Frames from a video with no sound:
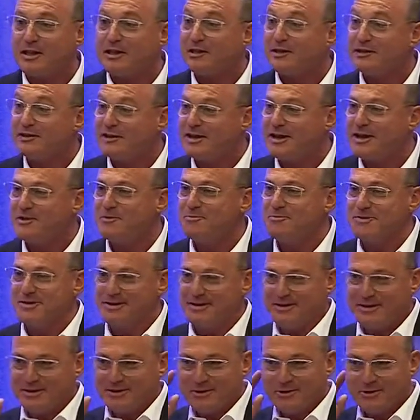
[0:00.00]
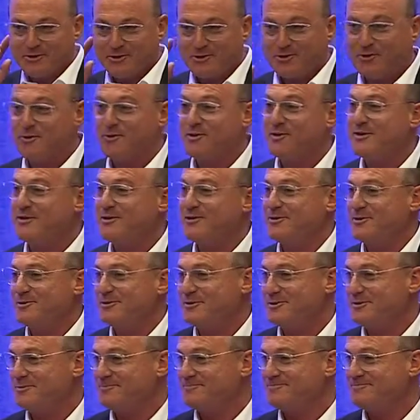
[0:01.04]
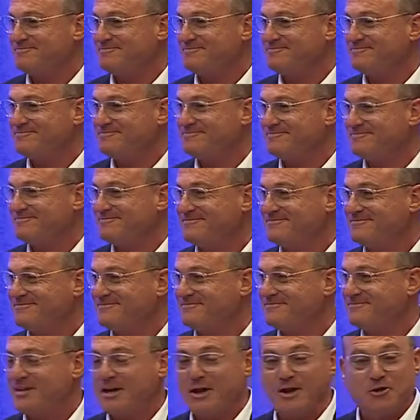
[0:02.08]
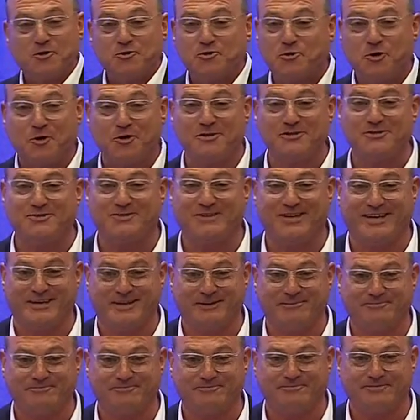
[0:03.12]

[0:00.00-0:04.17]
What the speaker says: lend me your ear. That's all he said.